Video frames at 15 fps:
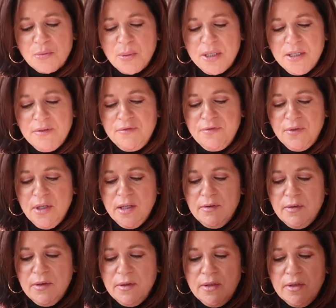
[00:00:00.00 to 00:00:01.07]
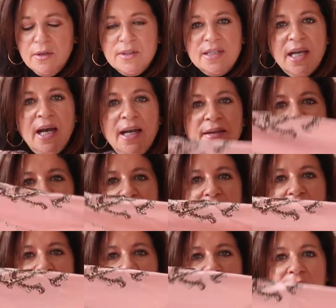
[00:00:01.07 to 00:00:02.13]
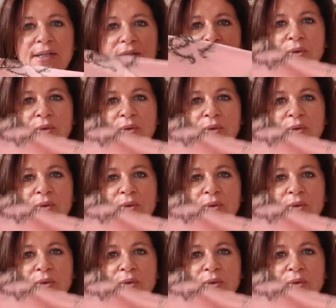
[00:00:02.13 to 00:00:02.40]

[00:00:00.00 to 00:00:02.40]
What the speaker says: But if you tie this on